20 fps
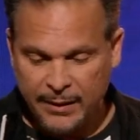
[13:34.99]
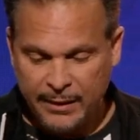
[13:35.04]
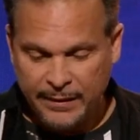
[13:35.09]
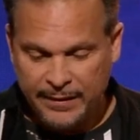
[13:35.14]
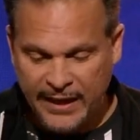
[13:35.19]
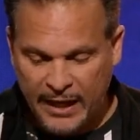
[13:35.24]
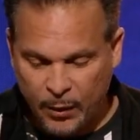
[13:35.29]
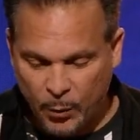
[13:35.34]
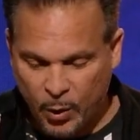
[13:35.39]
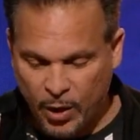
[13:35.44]

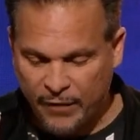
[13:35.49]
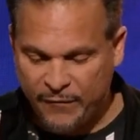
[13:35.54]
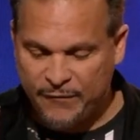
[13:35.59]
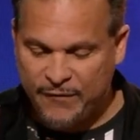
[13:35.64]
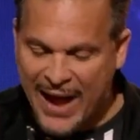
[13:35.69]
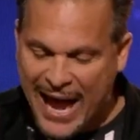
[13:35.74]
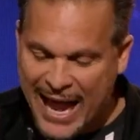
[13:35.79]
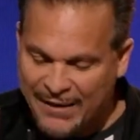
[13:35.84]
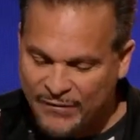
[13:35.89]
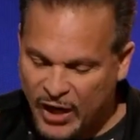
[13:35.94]
there were
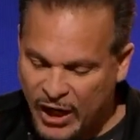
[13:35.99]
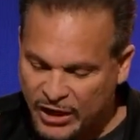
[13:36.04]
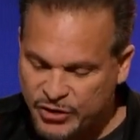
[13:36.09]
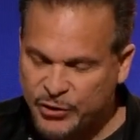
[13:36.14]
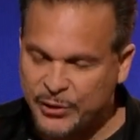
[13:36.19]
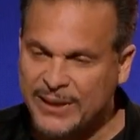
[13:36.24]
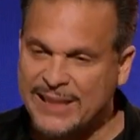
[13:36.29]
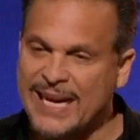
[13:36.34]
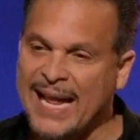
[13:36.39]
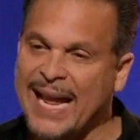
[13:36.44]

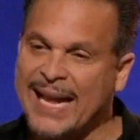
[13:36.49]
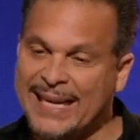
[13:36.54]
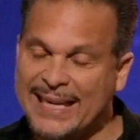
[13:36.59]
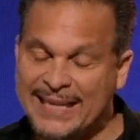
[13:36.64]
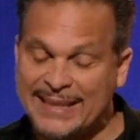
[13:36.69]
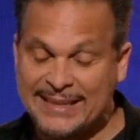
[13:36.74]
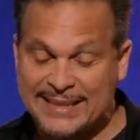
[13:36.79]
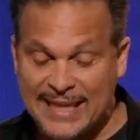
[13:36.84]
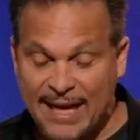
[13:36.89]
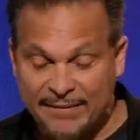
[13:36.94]

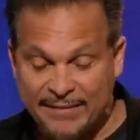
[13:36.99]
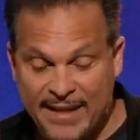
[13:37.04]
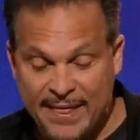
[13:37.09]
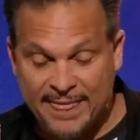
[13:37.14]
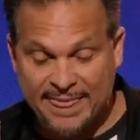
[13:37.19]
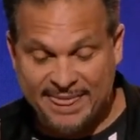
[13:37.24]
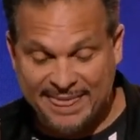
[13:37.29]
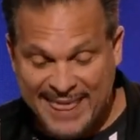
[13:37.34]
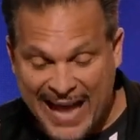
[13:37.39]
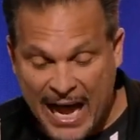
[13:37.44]

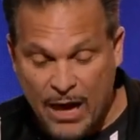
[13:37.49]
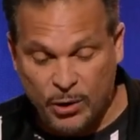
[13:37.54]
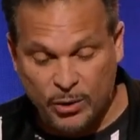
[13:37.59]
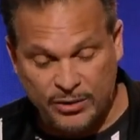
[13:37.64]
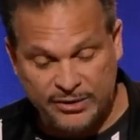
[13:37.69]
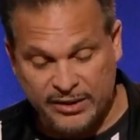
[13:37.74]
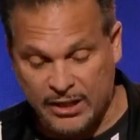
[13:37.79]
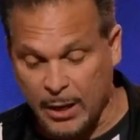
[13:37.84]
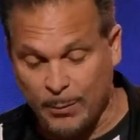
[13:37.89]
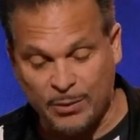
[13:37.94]

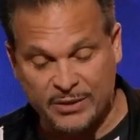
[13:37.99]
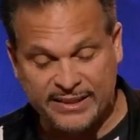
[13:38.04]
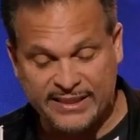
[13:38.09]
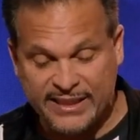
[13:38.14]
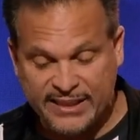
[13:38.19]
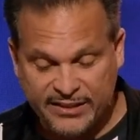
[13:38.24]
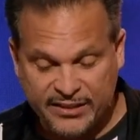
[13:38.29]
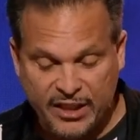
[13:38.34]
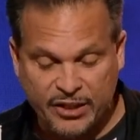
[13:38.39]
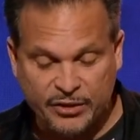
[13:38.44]
587,000, almost
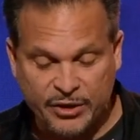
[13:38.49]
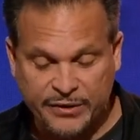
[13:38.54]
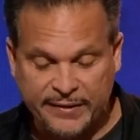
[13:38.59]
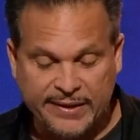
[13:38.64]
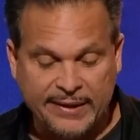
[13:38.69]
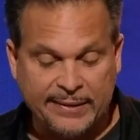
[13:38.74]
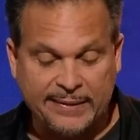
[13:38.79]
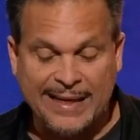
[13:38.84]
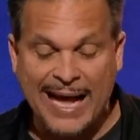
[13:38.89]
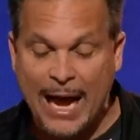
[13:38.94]

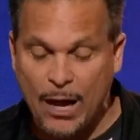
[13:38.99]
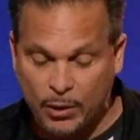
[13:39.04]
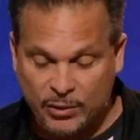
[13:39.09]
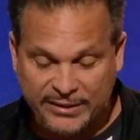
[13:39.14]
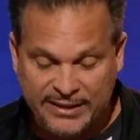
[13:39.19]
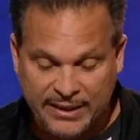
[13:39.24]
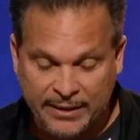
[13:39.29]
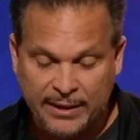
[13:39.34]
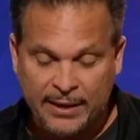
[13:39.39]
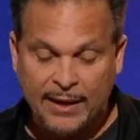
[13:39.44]

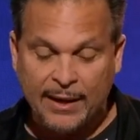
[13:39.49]
600,000